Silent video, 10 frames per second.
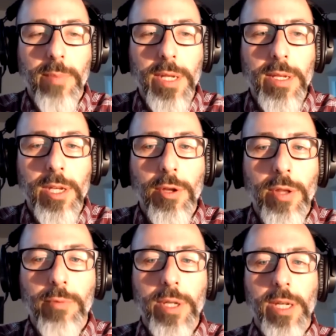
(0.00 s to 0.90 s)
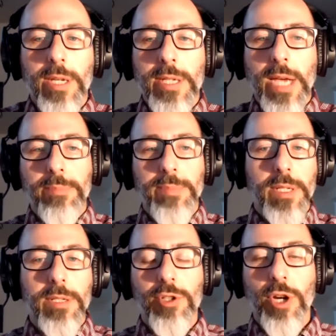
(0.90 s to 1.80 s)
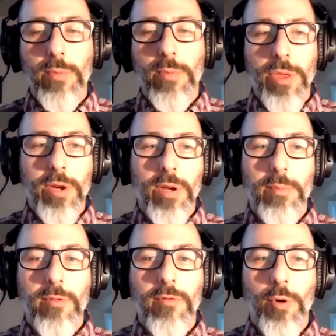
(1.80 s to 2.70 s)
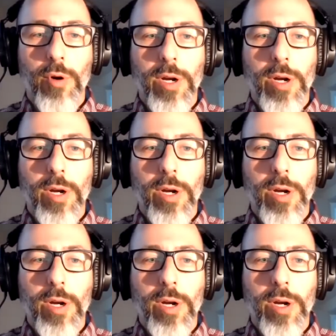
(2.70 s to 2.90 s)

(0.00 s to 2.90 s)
But, they really adopted germ theory before